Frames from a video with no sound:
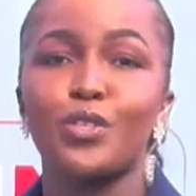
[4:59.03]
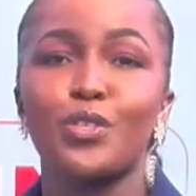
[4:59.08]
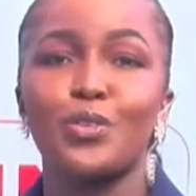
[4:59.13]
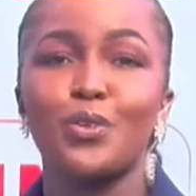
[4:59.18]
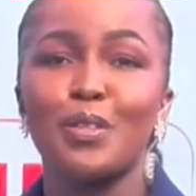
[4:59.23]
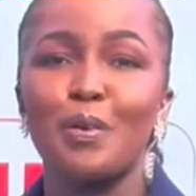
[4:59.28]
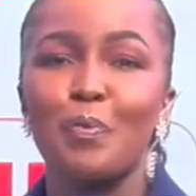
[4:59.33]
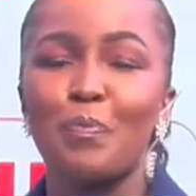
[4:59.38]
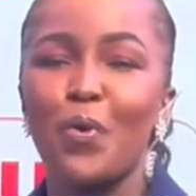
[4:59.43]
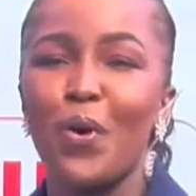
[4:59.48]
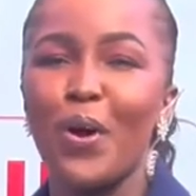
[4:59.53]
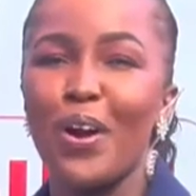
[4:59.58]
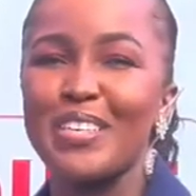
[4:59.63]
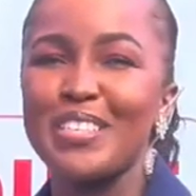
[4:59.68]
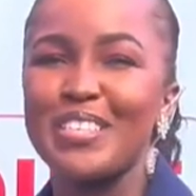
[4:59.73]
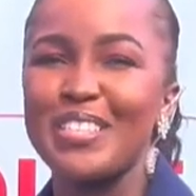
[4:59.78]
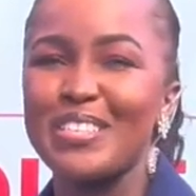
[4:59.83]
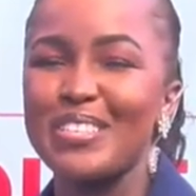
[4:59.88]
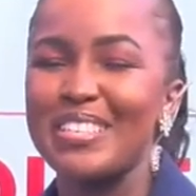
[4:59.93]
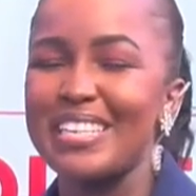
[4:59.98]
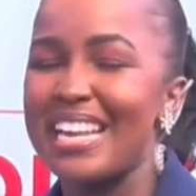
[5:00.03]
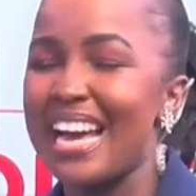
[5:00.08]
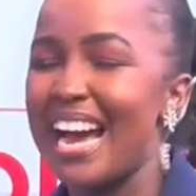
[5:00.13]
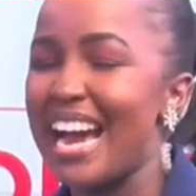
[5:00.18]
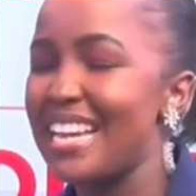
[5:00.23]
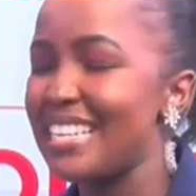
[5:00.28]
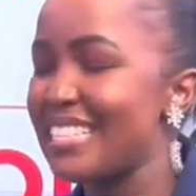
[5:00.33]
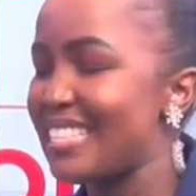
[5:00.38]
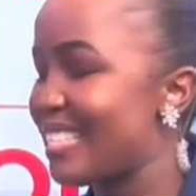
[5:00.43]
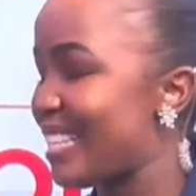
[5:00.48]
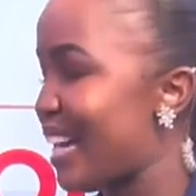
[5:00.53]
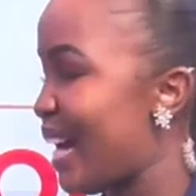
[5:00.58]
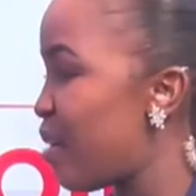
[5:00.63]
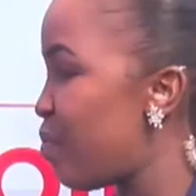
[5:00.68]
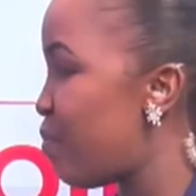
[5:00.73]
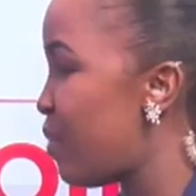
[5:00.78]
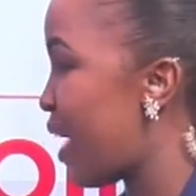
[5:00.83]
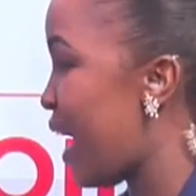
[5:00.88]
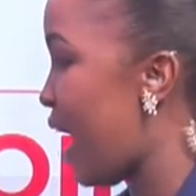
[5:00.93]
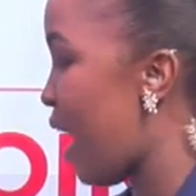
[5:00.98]
To The Point tonight.
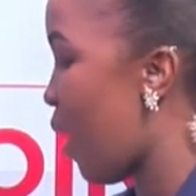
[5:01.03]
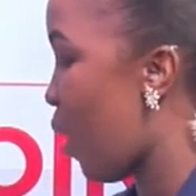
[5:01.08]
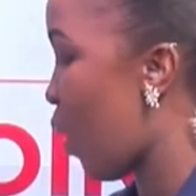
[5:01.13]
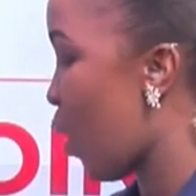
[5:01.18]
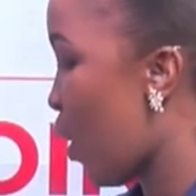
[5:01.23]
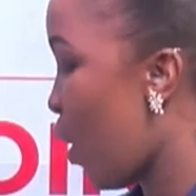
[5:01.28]
Time now